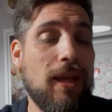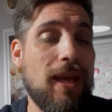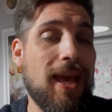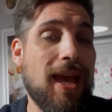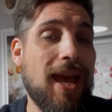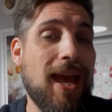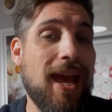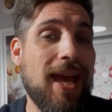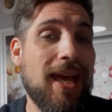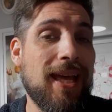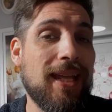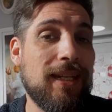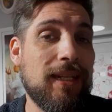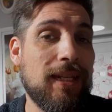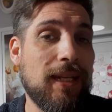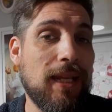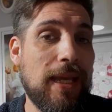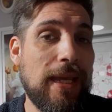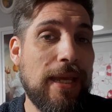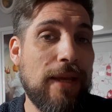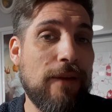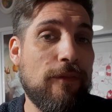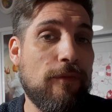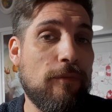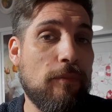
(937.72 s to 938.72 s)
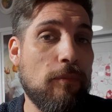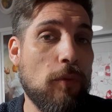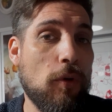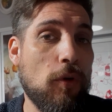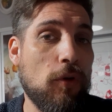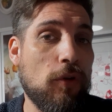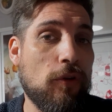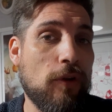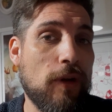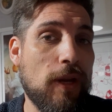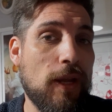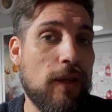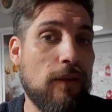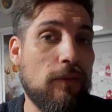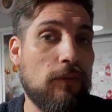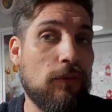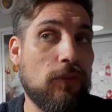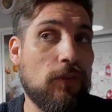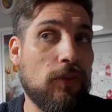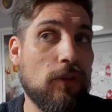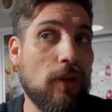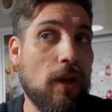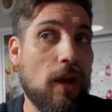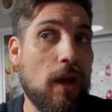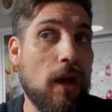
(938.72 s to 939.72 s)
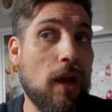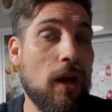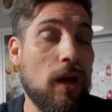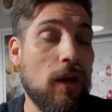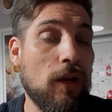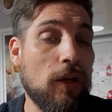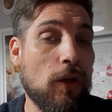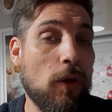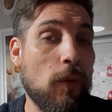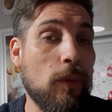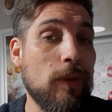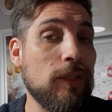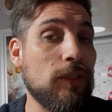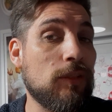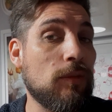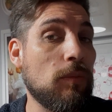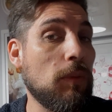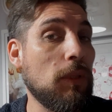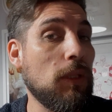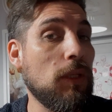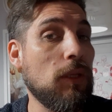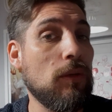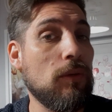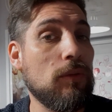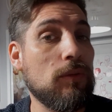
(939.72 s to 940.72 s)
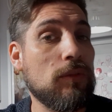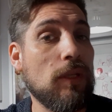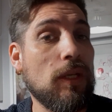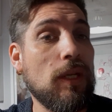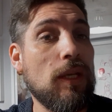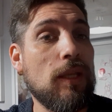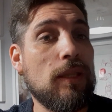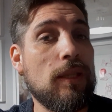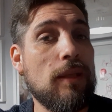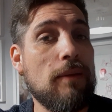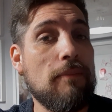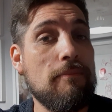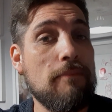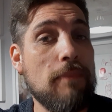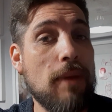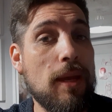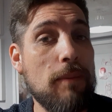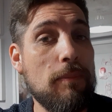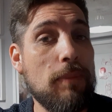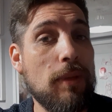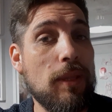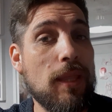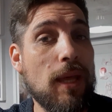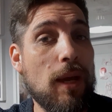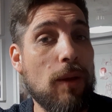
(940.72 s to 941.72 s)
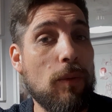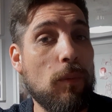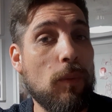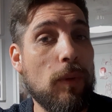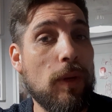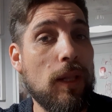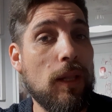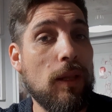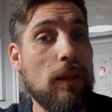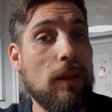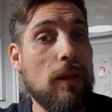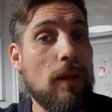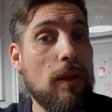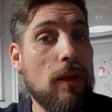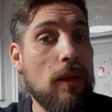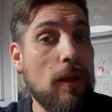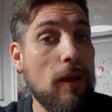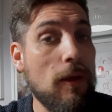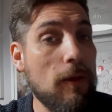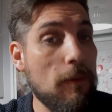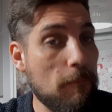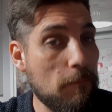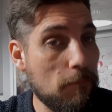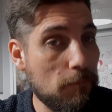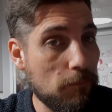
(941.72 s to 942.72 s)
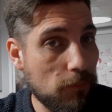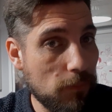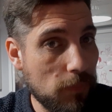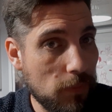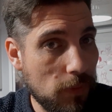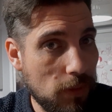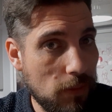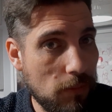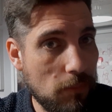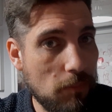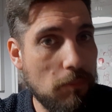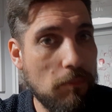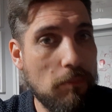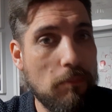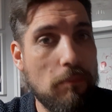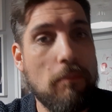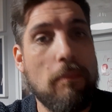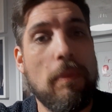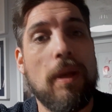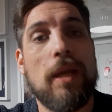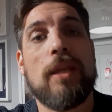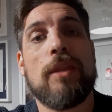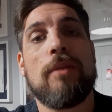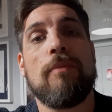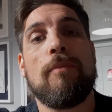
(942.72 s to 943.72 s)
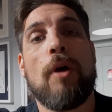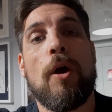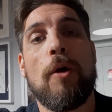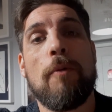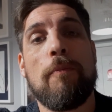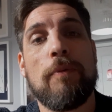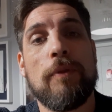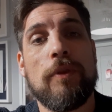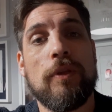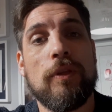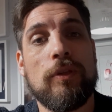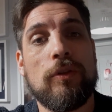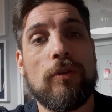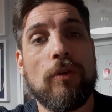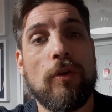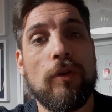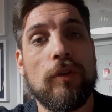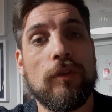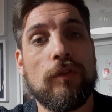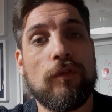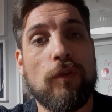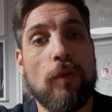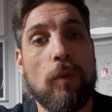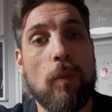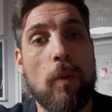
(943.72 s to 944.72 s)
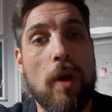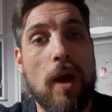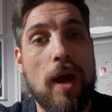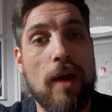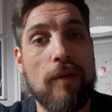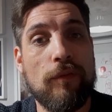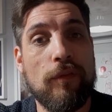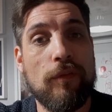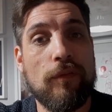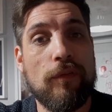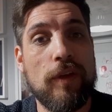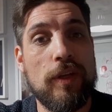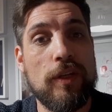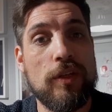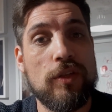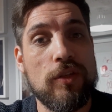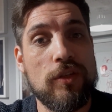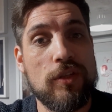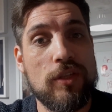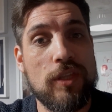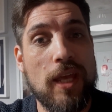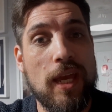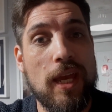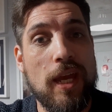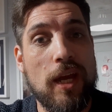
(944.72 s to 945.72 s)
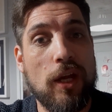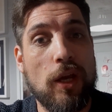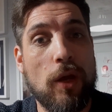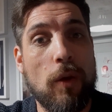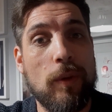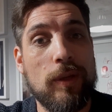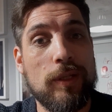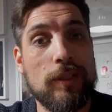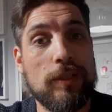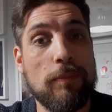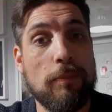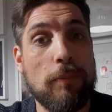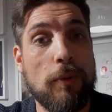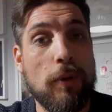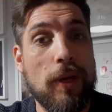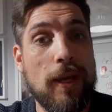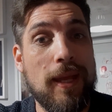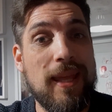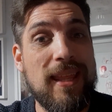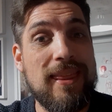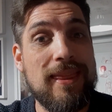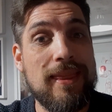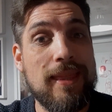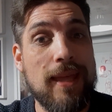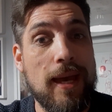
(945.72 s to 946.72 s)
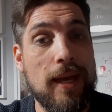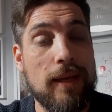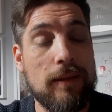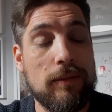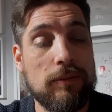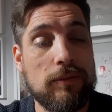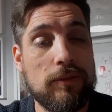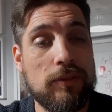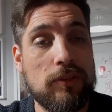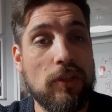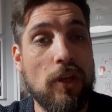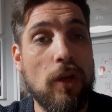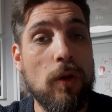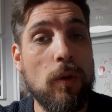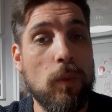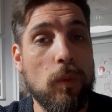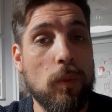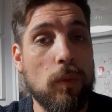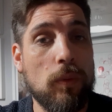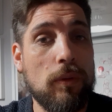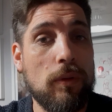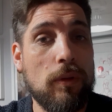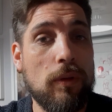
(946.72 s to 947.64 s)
And if more creatives are going to be using it, then maybe that will make them open the doors for what other features they are going to put in there. So